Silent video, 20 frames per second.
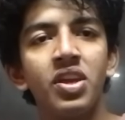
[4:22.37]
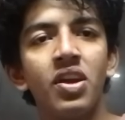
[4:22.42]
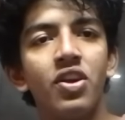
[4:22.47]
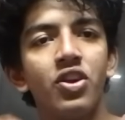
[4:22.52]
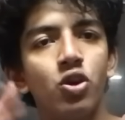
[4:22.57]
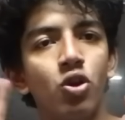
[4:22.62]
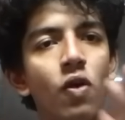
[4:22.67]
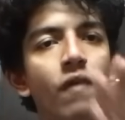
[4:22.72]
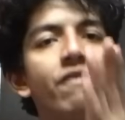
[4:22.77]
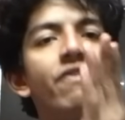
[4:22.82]

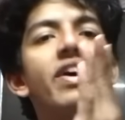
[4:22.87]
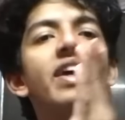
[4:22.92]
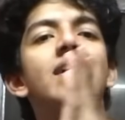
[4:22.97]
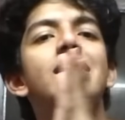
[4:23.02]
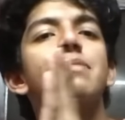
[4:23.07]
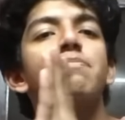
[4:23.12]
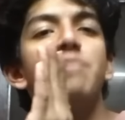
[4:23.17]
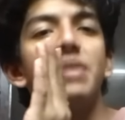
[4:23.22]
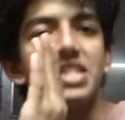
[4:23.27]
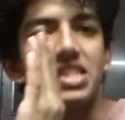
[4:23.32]
very
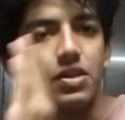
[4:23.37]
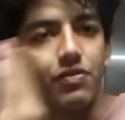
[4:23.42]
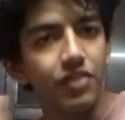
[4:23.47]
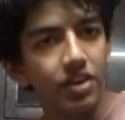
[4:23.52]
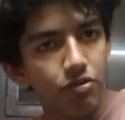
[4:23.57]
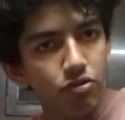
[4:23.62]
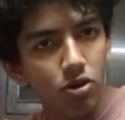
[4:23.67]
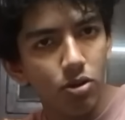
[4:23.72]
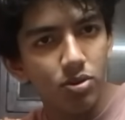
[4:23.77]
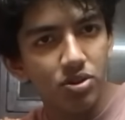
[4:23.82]
specific
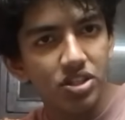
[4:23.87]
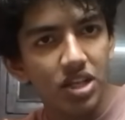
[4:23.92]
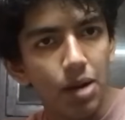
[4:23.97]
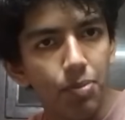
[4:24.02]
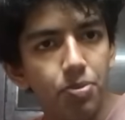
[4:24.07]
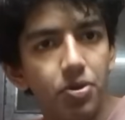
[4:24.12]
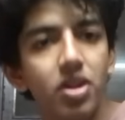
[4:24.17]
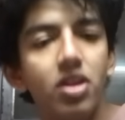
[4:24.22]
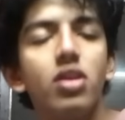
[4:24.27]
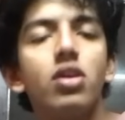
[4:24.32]
from a
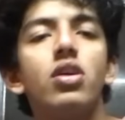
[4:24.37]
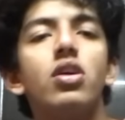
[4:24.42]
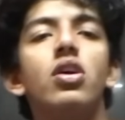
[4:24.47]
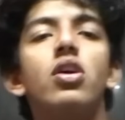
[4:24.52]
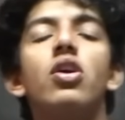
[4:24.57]
chapter,